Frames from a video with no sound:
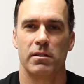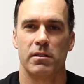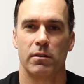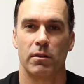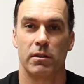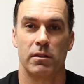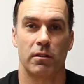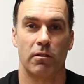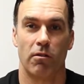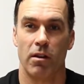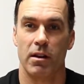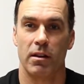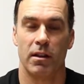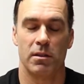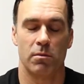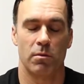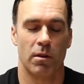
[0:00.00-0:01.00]
So I said, great,
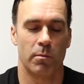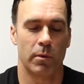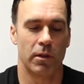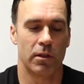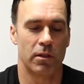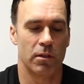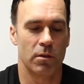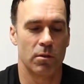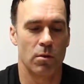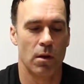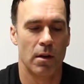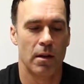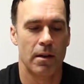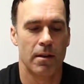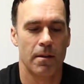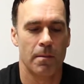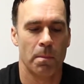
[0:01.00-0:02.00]
that's what I'm going to do.
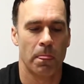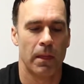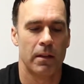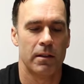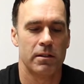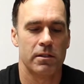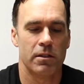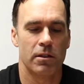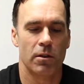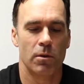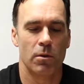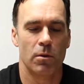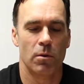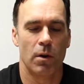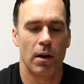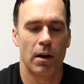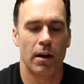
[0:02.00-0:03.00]

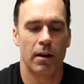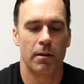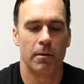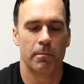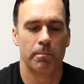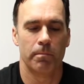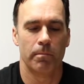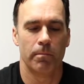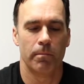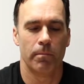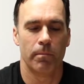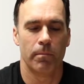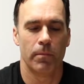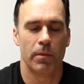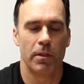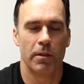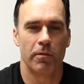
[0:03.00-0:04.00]
So
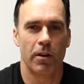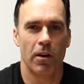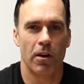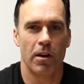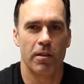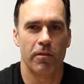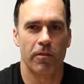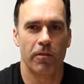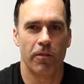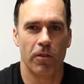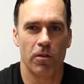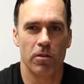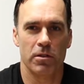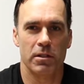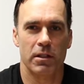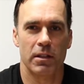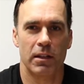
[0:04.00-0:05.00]
the very
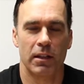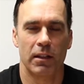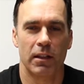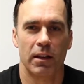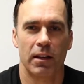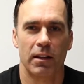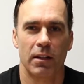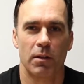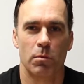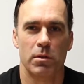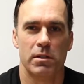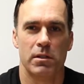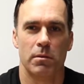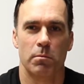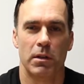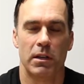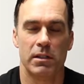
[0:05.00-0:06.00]
first thing that I did
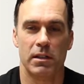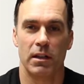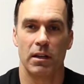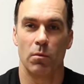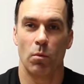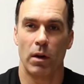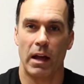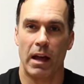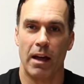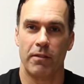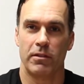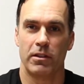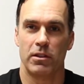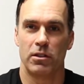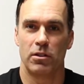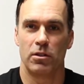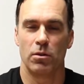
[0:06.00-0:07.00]
was, because I didn't want to have to
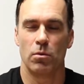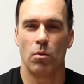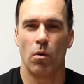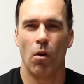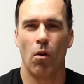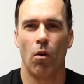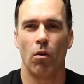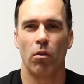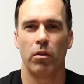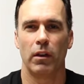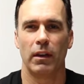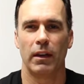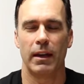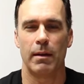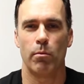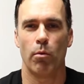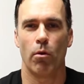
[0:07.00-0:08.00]
do all the
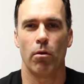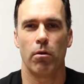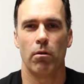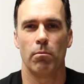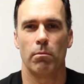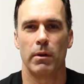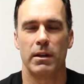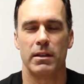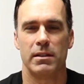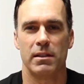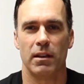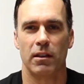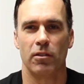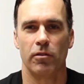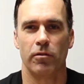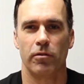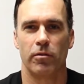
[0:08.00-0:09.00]
labor
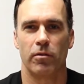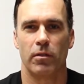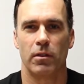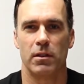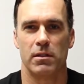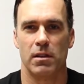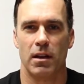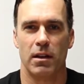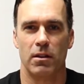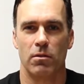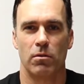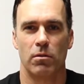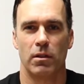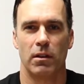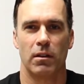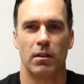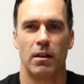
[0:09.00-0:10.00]
myself, because I knew
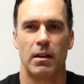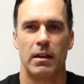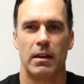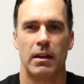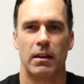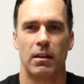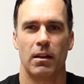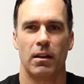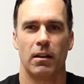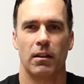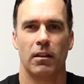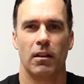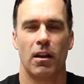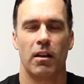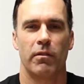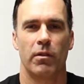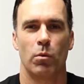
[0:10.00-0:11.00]
that a
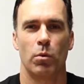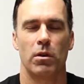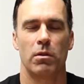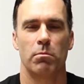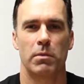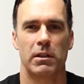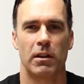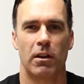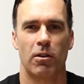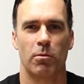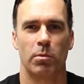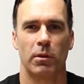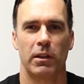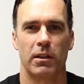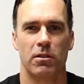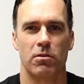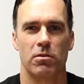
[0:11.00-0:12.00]
lot of it wouldn't be
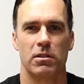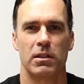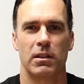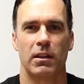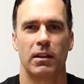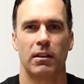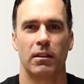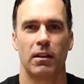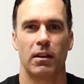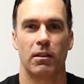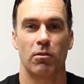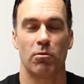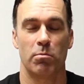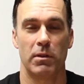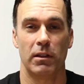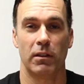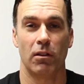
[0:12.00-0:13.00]
terribly interesting and
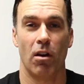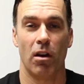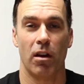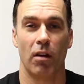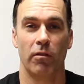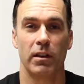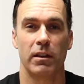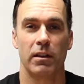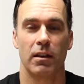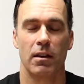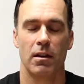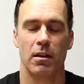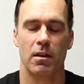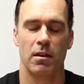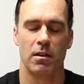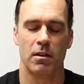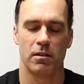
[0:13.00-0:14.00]
there'd be a lot of it.
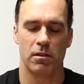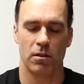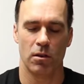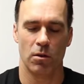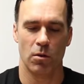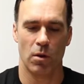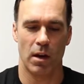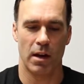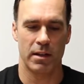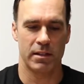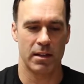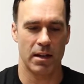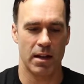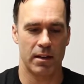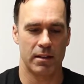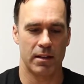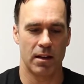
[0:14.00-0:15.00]
So I
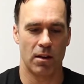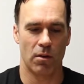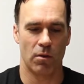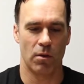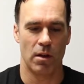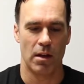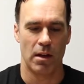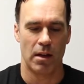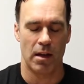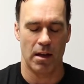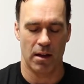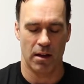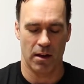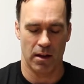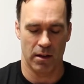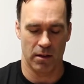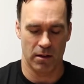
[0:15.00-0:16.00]
sat down and
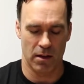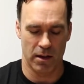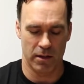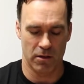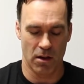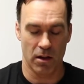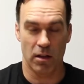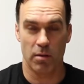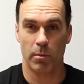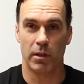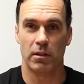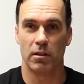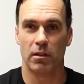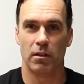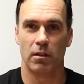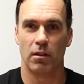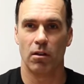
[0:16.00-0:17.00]
I
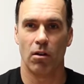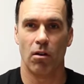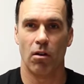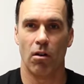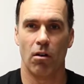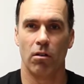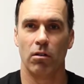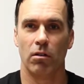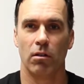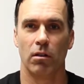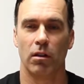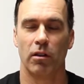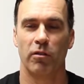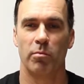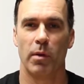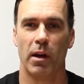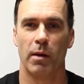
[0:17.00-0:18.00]
documented all
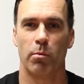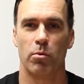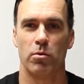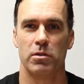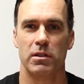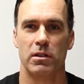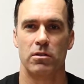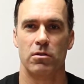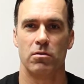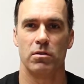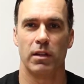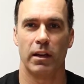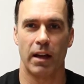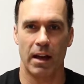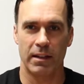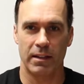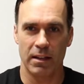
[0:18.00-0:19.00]
of my procedures.
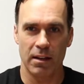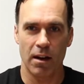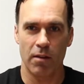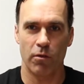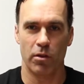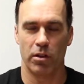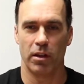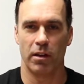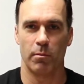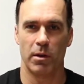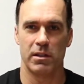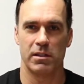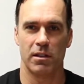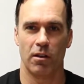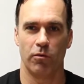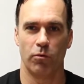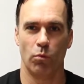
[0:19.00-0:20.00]
Like I did everything
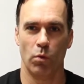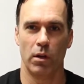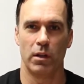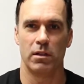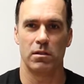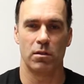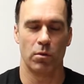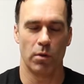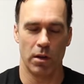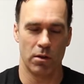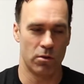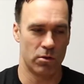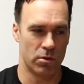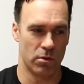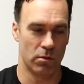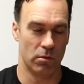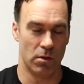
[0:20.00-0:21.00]
myself once, so I
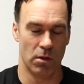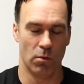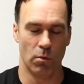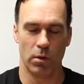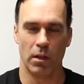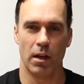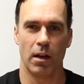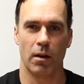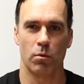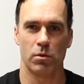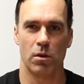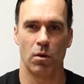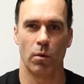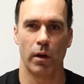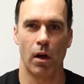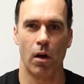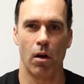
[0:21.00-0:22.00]
understood, what the heck was
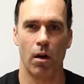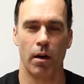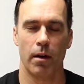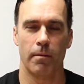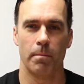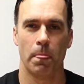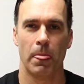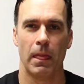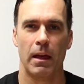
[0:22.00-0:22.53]
going on.